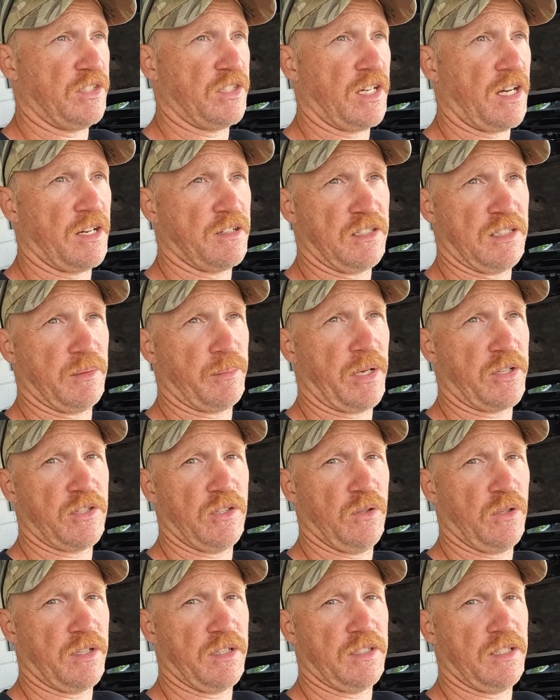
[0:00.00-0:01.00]
charges the battery
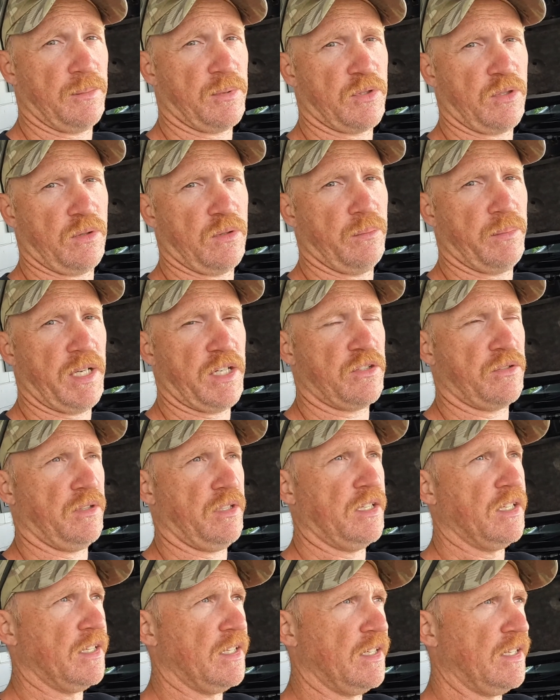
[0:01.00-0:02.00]
like a deep cycle battery,
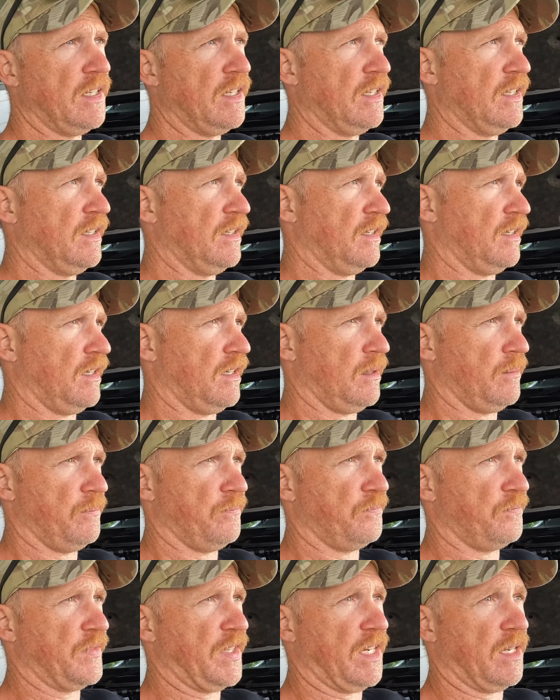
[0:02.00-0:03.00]

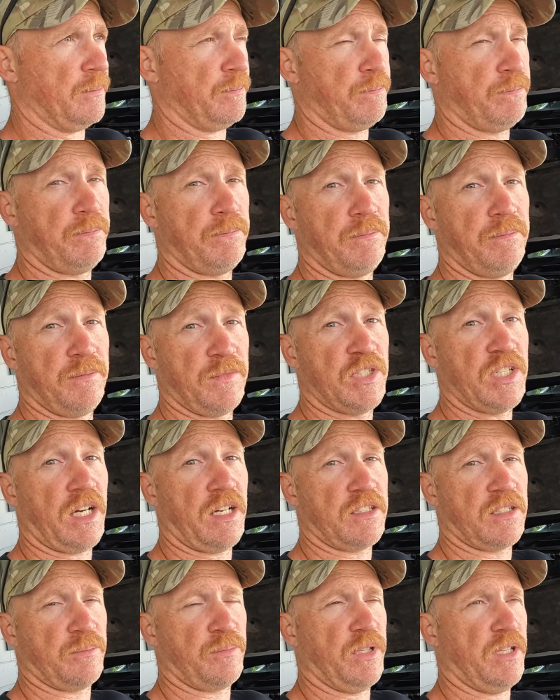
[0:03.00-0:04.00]
and it
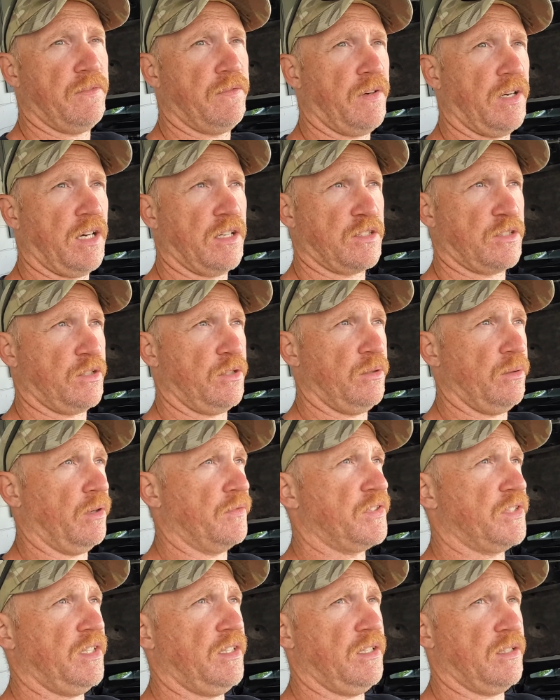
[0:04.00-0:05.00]
charges it pretty fast too. I've
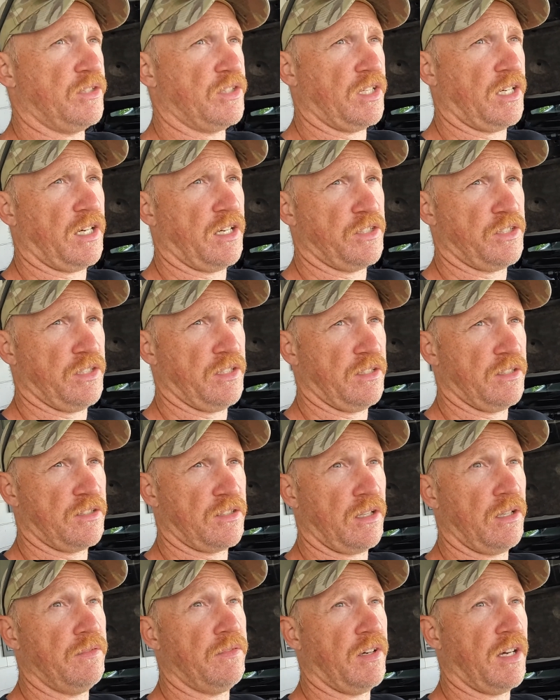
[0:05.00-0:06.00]
seen it charging
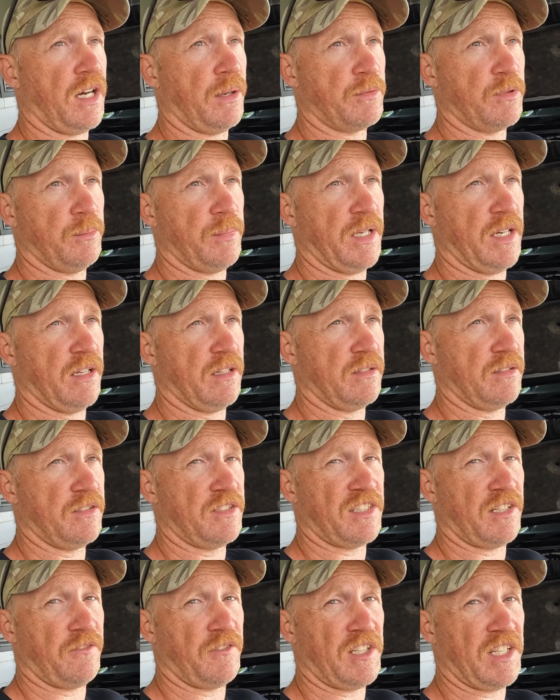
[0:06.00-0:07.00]
so far up to about
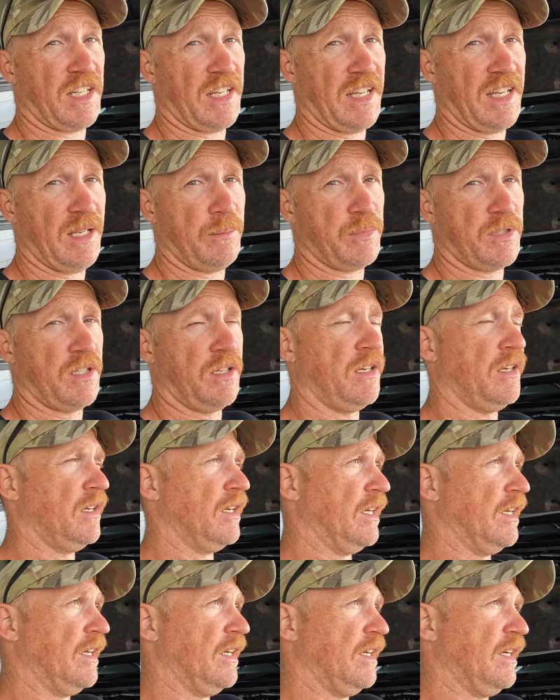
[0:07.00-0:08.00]
70 amps,
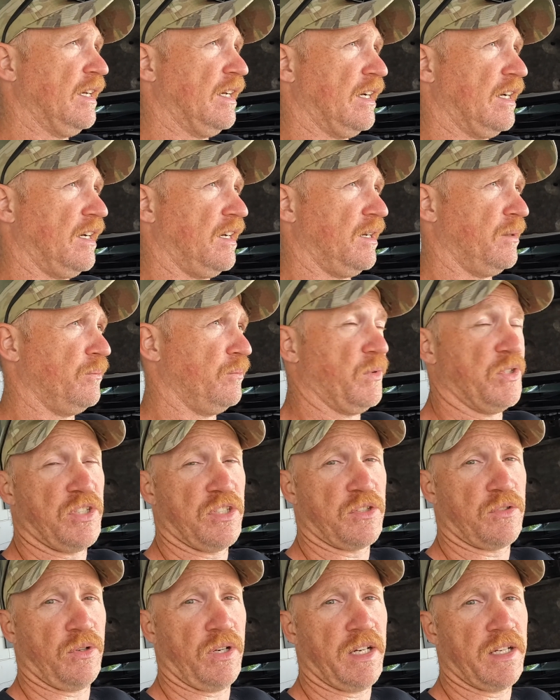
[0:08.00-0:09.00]
which
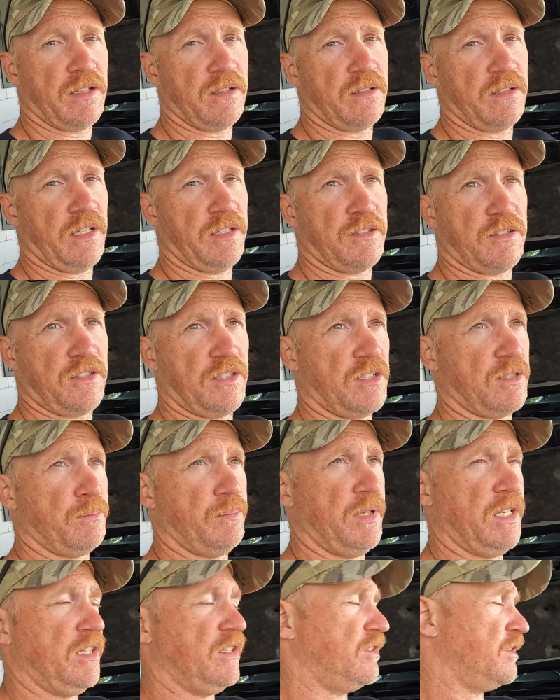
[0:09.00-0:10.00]
is great. It just
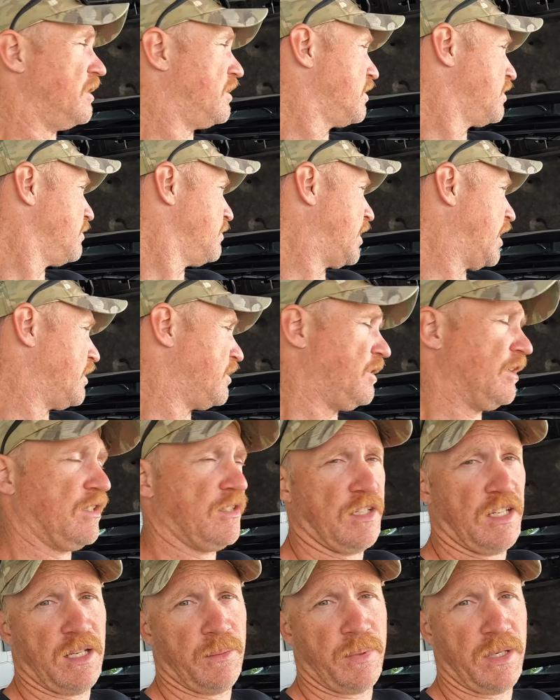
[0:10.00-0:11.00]
means that
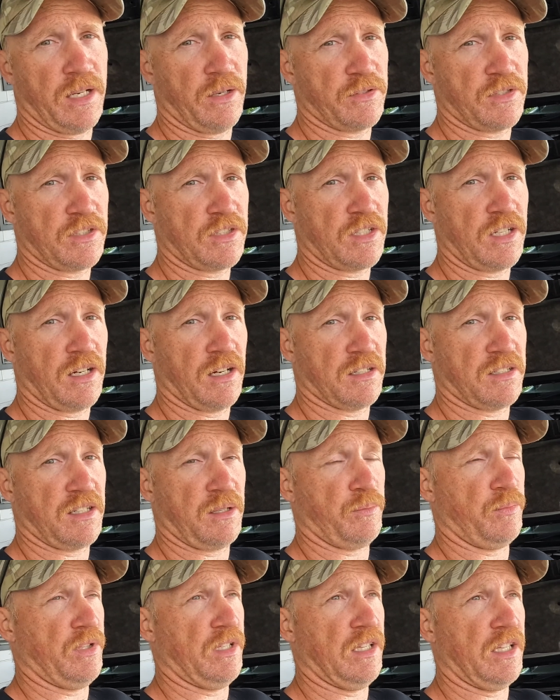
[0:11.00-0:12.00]
60 amp hours is charged
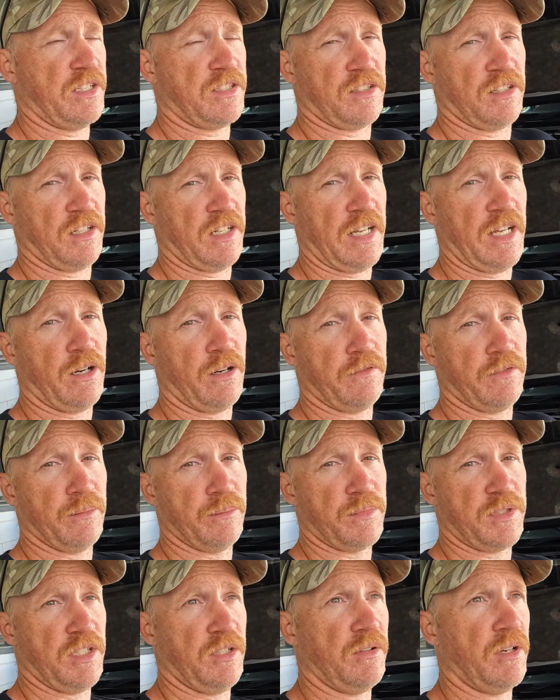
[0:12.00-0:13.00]
up in less than an hour from
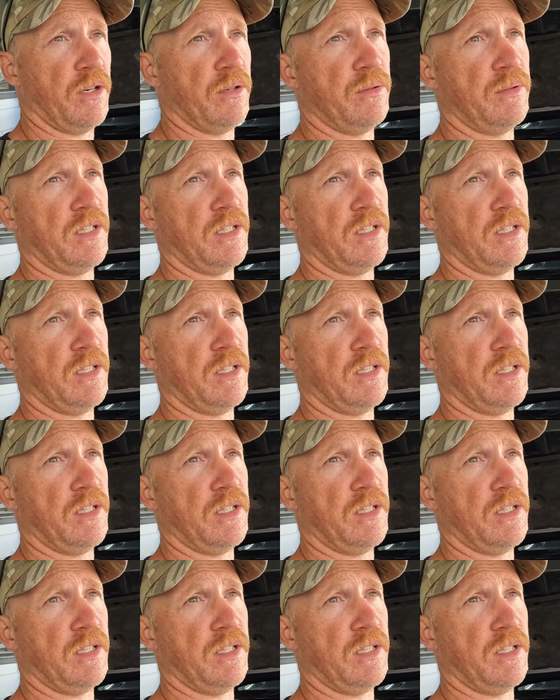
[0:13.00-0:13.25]
zero,